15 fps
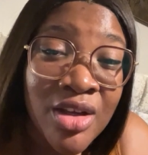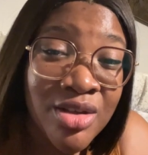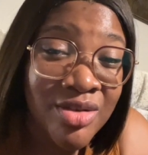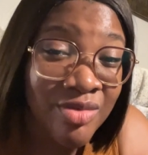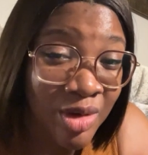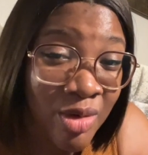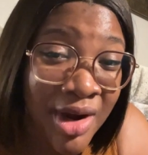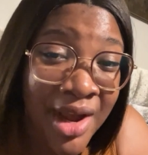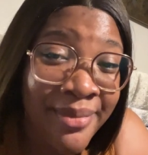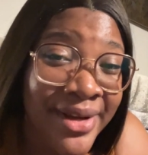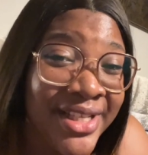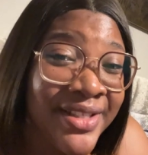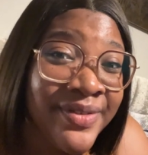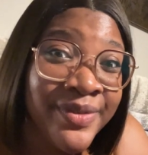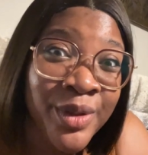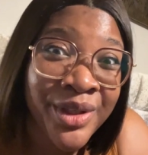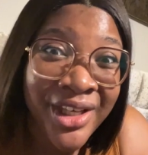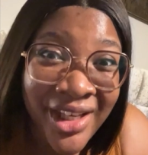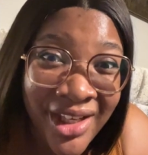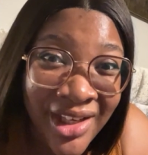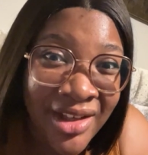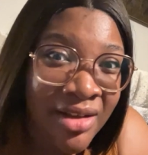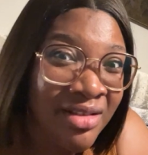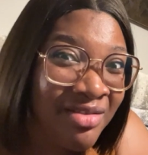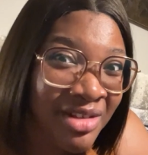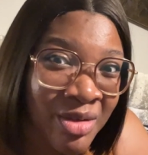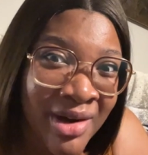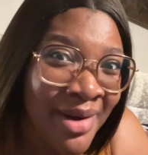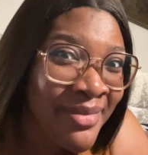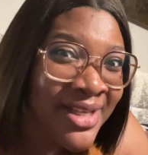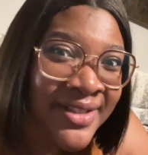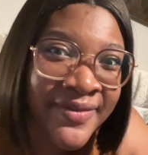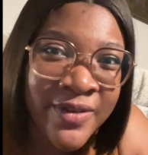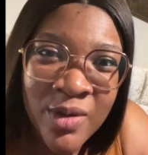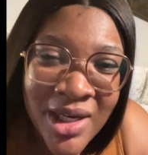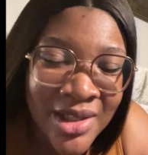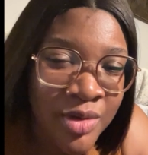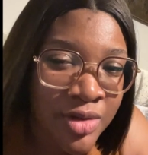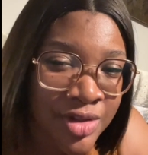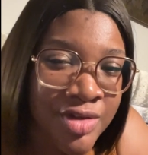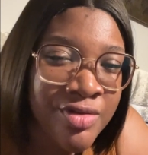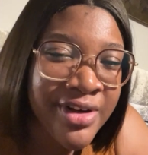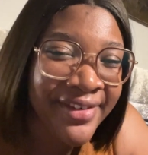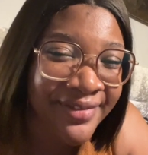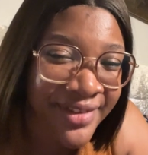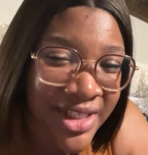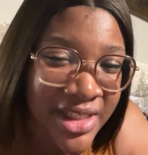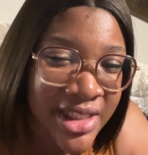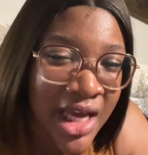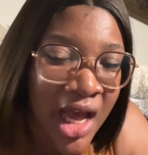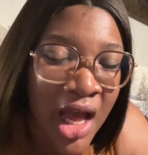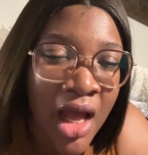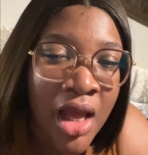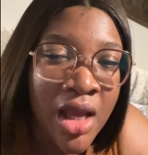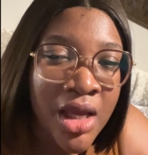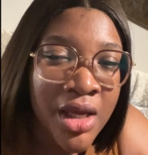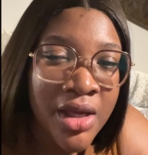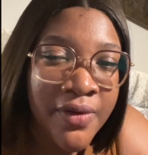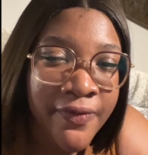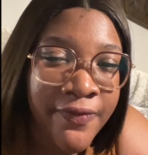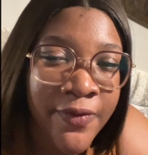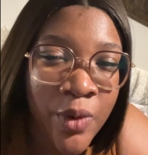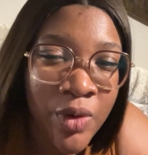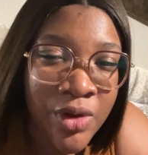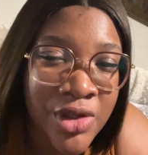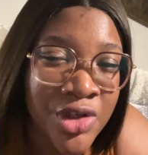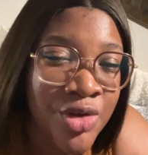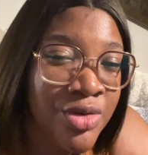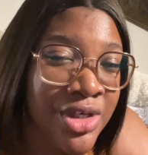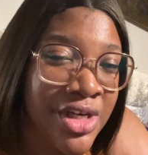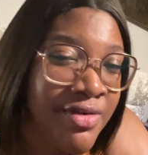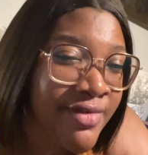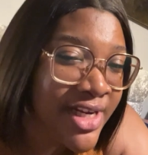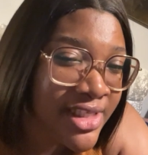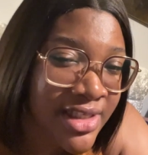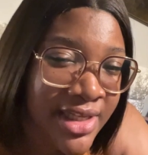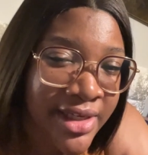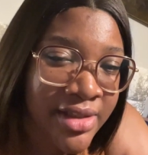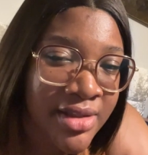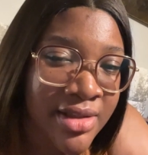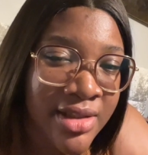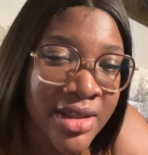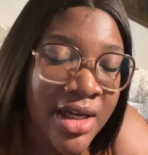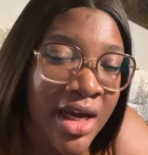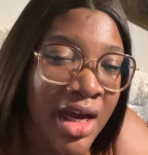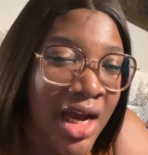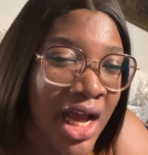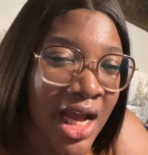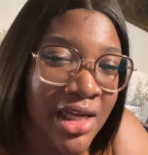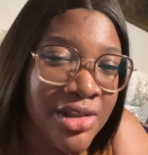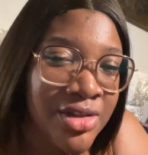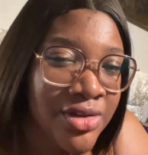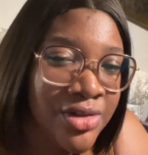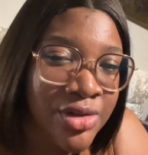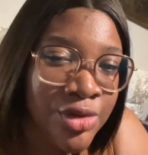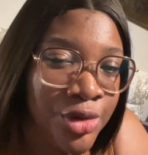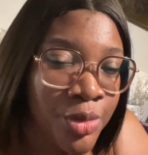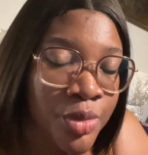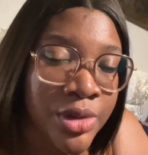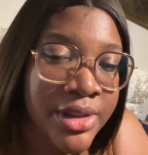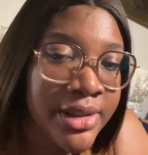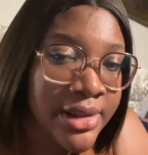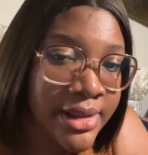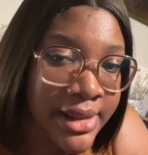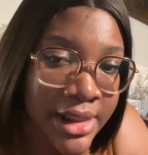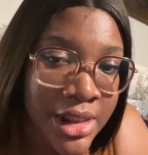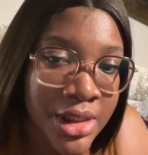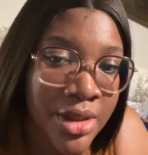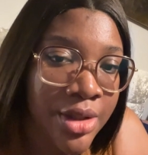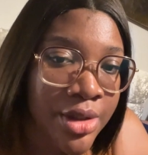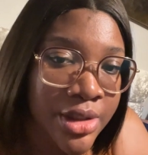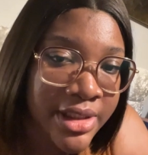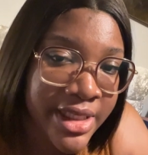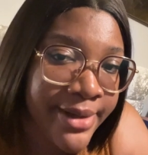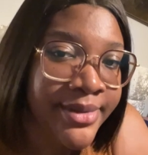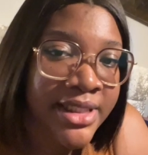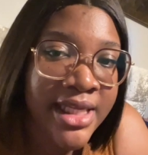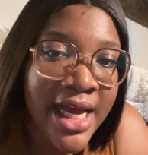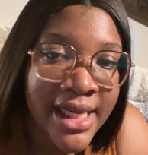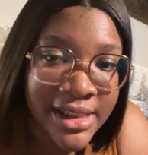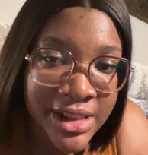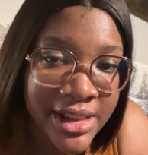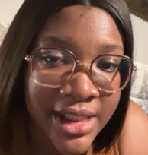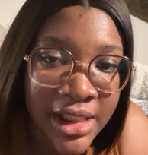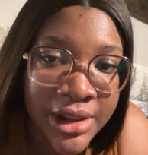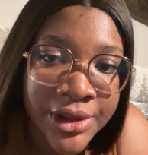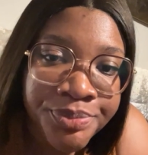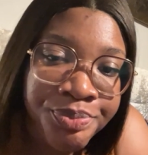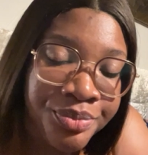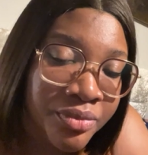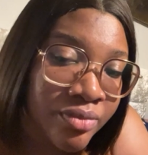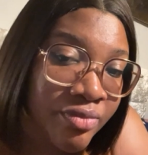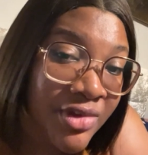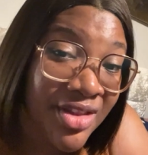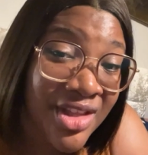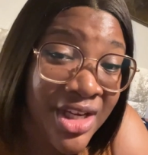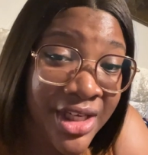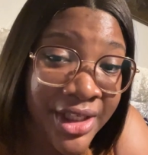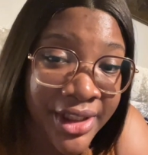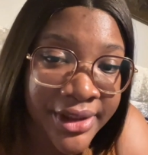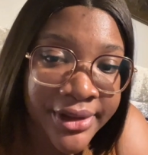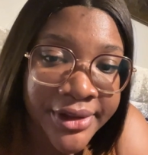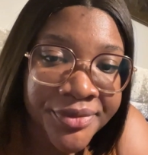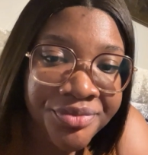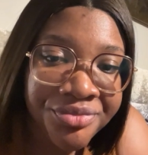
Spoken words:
Requirements for an Austria visa for a UK resident, and you would see the steps that are needed. The thing is,